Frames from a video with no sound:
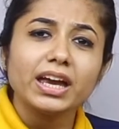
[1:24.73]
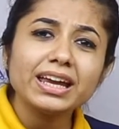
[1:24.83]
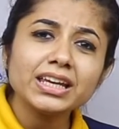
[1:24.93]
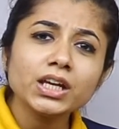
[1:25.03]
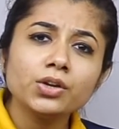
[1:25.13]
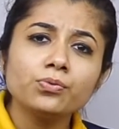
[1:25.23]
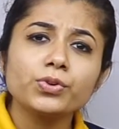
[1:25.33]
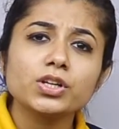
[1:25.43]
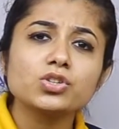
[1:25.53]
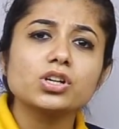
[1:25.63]
Any
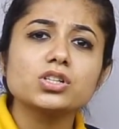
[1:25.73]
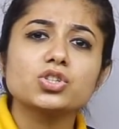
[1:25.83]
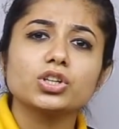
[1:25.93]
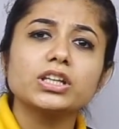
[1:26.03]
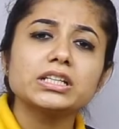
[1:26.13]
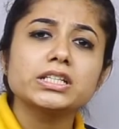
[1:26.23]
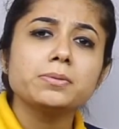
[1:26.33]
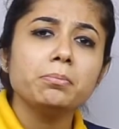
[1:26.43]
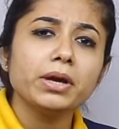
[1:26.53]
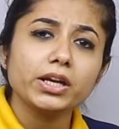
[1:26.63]
infrastructure that
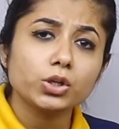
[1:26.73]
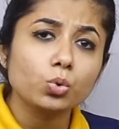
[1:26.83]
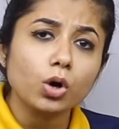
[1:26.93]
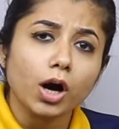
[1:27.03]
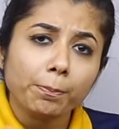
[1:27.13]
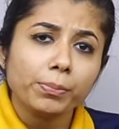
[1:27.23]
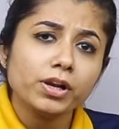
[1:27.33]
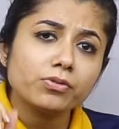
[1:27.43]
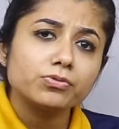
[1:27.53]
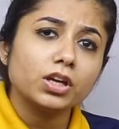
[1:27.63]
is made to
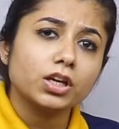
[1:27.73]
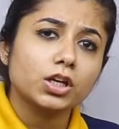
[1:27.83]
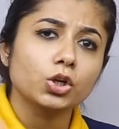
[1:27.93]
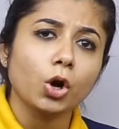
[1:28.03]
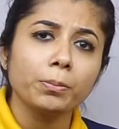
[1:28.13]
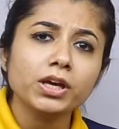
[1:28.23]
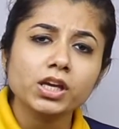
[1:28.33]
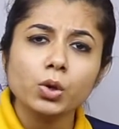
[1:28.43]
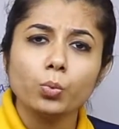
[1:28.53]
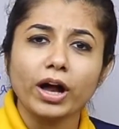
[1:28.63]
uplift the
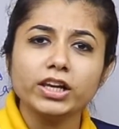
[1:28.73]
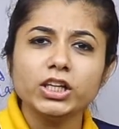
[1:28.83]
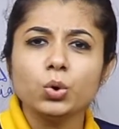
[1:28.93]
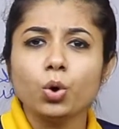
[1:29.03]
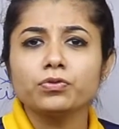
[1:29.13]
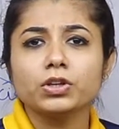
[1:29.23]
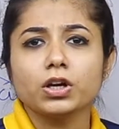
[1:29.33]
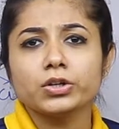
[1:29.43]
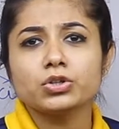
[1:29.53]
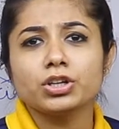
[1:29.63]
economical value of the
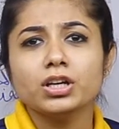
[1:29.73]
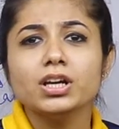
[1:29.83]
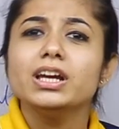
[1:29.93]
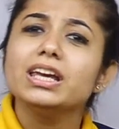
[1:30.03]
country